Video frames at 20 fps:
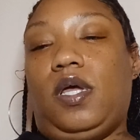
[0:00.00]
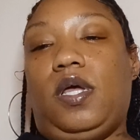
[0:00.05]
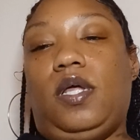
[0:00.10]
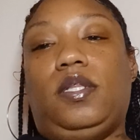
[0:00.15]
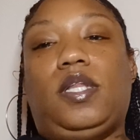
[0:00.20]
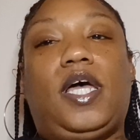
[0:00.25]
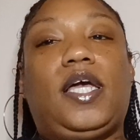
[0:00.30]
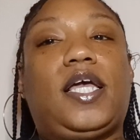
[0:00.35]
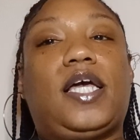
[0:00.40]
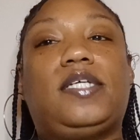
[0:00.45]

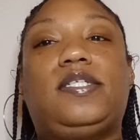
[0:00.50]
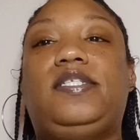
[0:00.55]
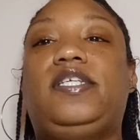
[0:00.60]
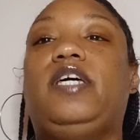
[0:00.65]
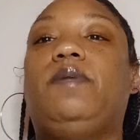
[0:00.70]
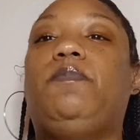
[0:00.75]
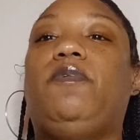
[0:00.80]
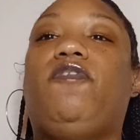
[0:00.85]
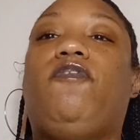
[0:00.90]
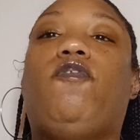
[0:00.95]
Like I
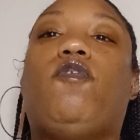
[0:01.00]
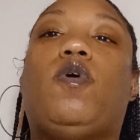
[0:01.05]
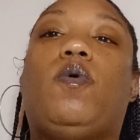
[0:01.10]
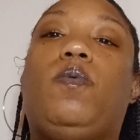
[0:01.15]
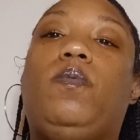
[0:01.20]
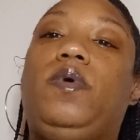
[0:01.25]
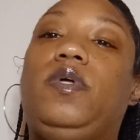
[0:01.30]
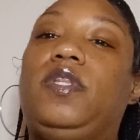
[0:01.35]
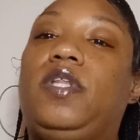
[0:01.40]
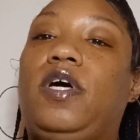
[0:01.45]
said before,
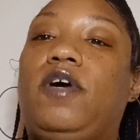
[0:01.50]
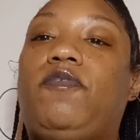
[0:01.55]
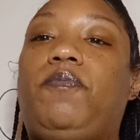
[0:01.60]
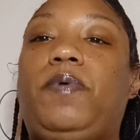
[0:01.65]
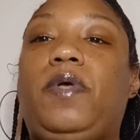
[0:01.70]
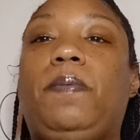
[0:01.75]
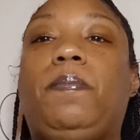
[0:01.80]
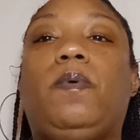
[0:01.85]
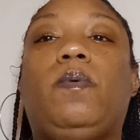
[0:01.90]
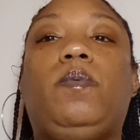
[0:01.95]
when we love
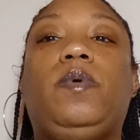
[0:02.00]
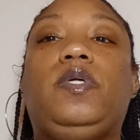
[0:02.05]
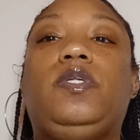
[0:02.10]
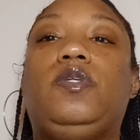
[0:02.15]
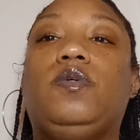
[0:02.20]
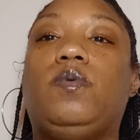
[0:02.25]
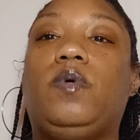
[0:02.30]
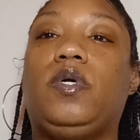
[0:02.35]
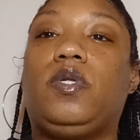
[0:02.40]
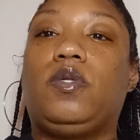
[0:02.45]
people, we
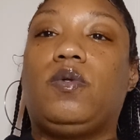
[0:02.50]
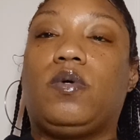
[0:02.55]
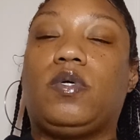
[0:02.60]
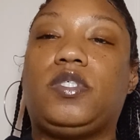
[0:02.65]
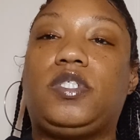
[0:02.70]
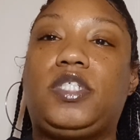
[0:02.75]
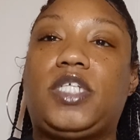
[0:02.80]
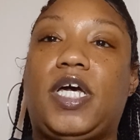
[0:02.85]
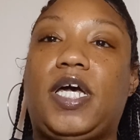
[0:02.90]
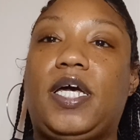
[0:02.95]
do ignore
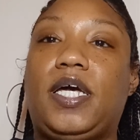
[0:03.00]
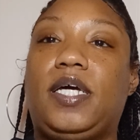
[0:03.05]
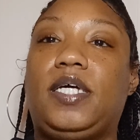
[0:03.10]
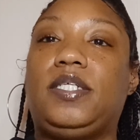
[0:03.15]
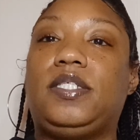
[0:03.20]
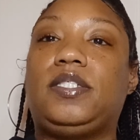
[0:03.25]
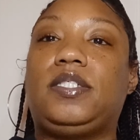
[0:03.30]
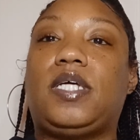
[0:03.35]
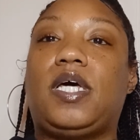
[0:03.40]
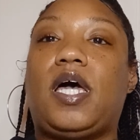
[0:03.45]

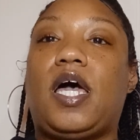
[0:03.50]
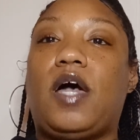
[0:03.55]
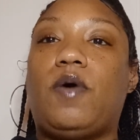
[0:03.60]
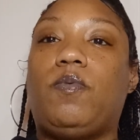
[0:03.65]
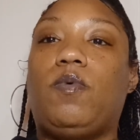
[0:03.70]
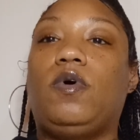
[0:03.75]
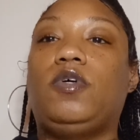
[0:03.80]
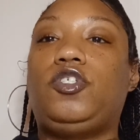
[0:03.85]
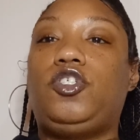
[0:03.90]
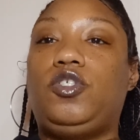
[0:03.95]
signs. I
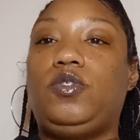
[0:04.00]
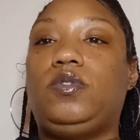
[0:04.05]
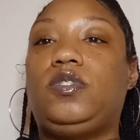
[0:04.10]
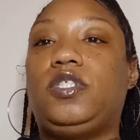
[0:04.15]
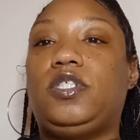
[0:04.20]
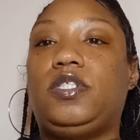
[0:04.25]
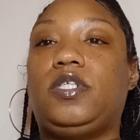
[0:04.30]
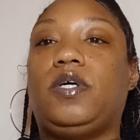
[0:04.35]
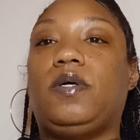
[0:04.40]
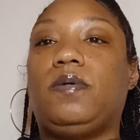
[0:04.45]
want you
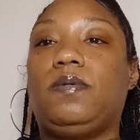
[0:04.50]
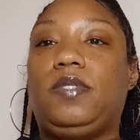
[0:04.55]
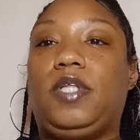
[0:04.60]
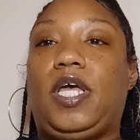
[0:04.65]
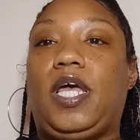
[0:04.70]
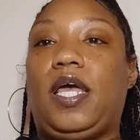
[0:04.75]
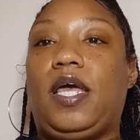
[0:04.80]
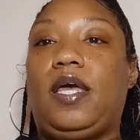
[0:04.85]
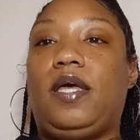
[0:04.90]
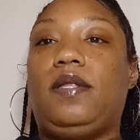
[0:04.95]
to know
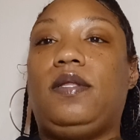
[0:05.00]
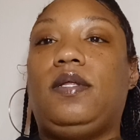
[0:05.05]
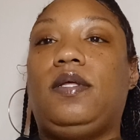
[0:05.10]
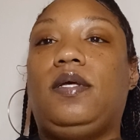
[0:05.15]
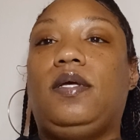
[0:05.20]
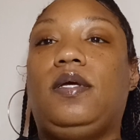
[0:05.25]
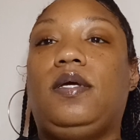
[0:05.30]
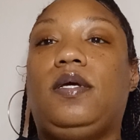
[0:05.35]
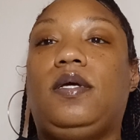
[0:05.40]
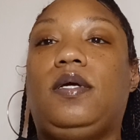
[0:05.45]
that
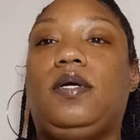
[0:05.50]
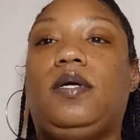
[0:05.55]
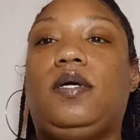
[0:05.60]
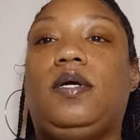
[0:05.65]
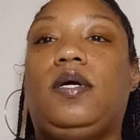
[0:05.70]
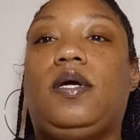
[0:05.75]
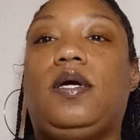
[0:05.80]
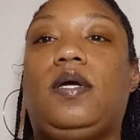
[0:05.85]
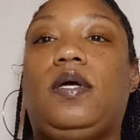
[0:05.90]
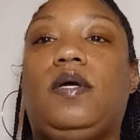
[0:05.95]

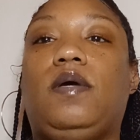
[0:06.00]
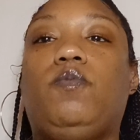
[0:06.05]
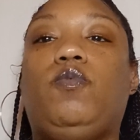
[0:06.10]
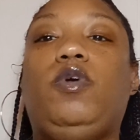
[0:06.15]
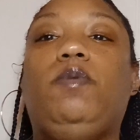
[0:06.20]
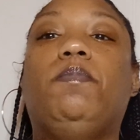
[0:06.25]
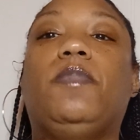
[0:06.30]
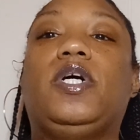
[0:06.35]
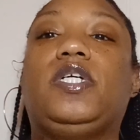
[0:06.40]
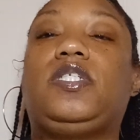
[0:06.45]
we
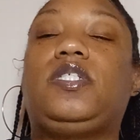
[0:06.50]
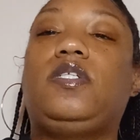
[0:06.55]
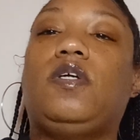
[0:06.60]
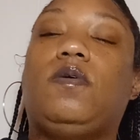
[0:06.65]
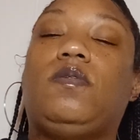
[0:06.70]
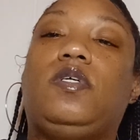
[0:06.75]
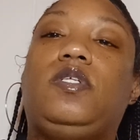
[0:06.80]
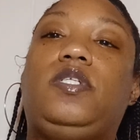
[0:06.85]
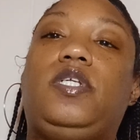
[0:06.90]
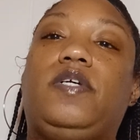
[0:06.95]
must know
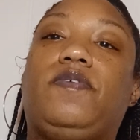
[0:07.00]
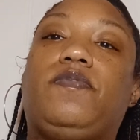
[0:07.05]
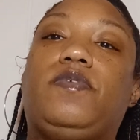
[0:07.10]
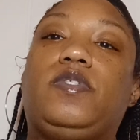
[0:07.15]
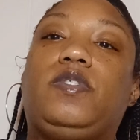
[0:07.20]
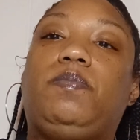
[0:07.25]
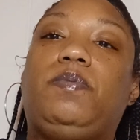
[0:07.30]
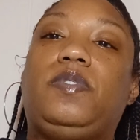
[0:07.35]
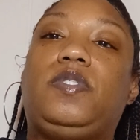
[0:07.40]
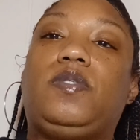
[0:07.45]
the
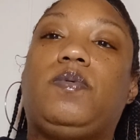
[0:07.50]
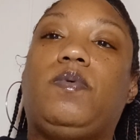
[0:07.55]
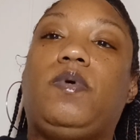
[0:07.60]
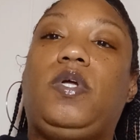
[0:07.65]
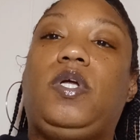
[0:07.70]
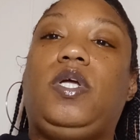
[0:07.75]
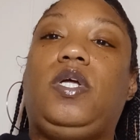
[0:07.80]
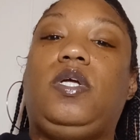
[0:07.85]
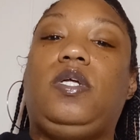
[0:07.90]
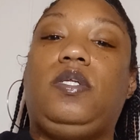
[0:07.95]
difference
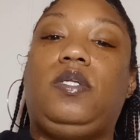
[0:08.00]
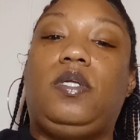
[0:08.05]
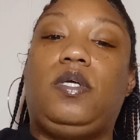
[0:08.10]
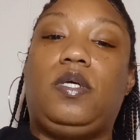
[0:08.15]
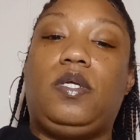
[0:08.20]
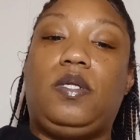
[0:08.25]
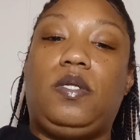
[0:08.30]
between